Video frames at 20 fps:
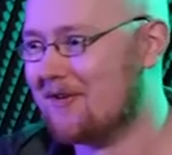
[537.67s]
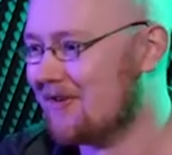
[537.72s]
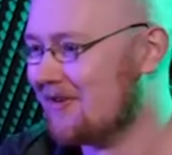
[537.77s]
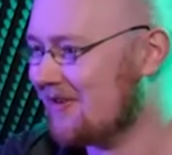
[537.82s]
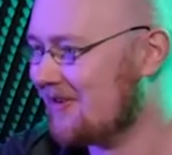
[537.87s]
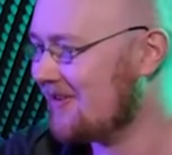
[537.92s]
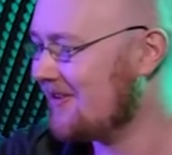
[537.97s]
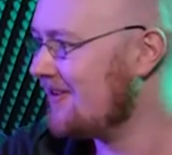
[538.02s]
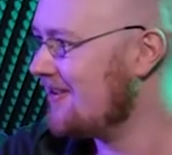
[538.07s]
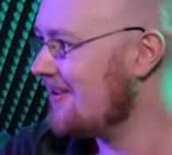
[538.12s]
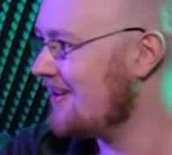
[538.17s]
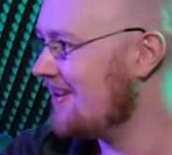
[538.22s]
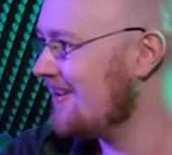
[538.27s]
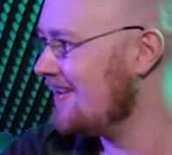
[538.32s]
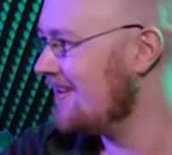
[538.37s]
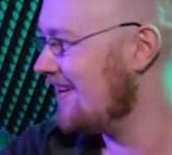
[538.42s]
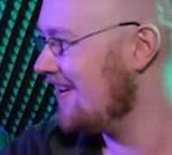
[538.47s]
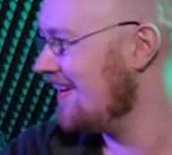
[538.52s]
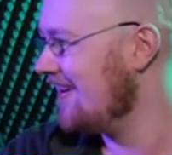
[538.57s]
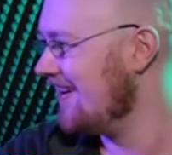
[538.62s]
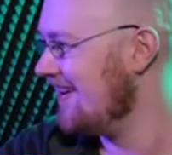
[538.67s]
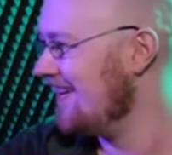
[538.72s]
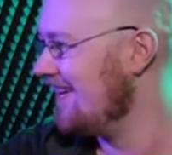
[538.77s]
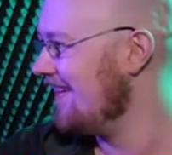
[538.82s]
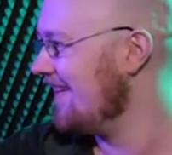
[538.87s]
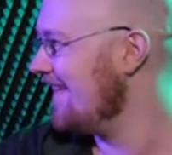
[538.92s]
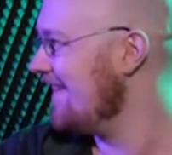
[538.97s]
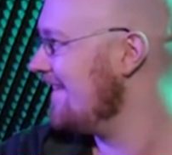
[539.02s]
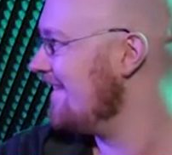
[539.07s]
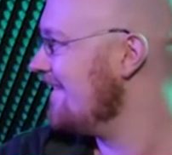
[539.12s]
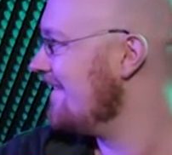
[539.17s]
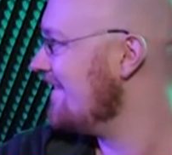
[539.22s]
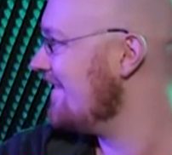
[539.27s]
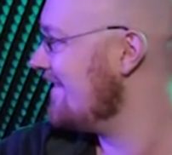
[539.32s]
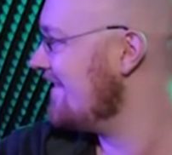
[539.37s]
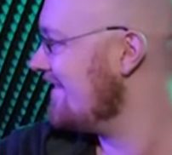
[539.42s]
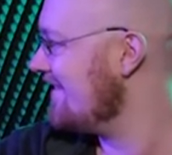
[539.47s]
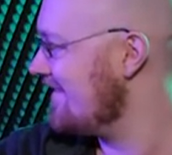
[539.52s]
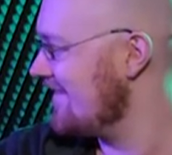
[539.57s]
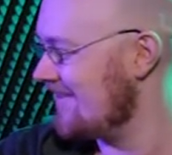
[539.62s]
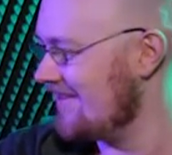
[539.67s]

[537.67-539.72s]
a three on one. Want a minute rush it, please, mate?